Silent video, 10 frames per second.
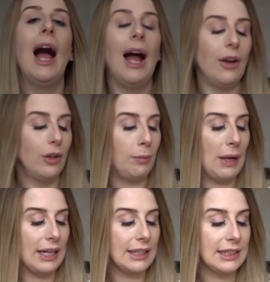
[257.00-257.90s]
And on the
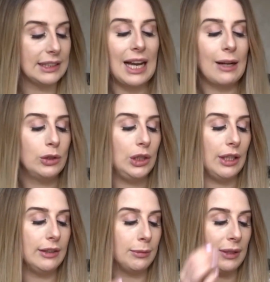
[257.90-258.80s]
back it says how to
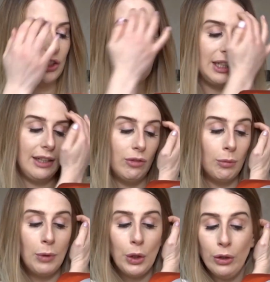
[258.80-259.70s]
use me. Gently
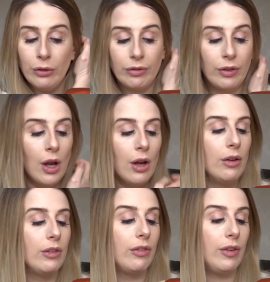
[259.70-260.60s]
remove
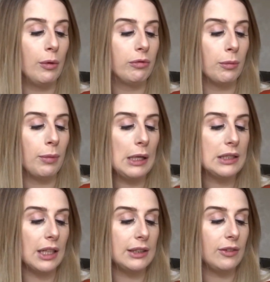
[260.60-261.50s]
the film from both
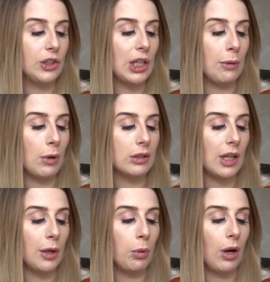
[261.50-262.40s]
sides of the gel mask
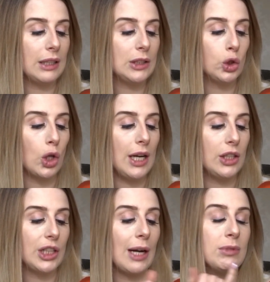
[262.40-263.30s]
and apply to dry
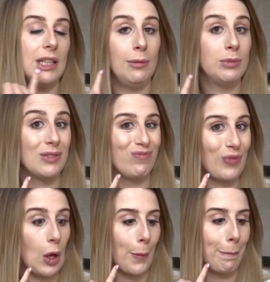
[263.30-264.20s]
and chapped lips.
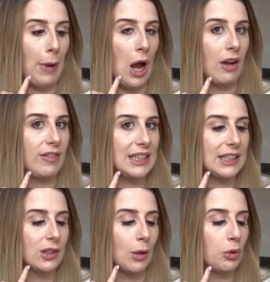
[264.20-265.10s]
Perfect
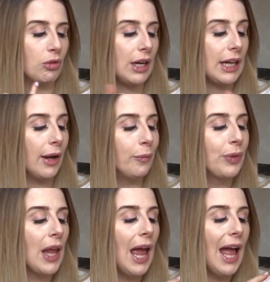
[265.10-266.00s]
example right now.
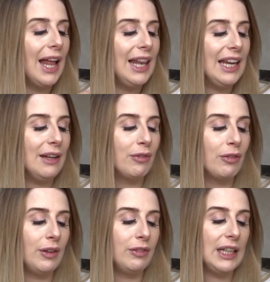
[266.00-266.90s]
Leave for
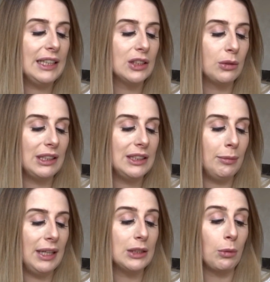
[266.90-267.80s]
15 to 20
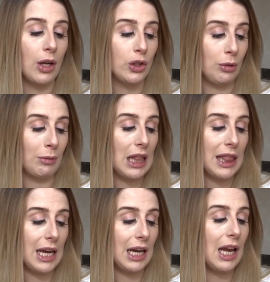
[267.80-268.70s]
minutes while I do my
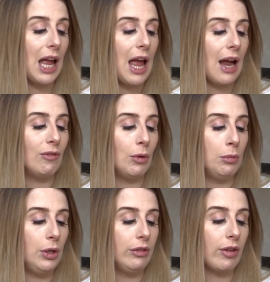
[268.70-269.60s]
thing, and
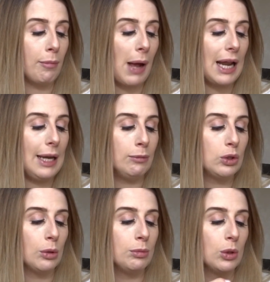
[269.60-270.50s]
remove and pat lips
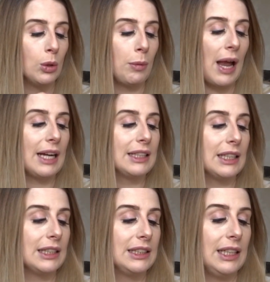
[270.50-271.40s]
to absorb
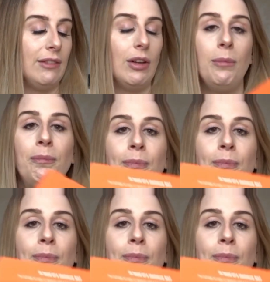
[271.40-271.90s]
excess serum.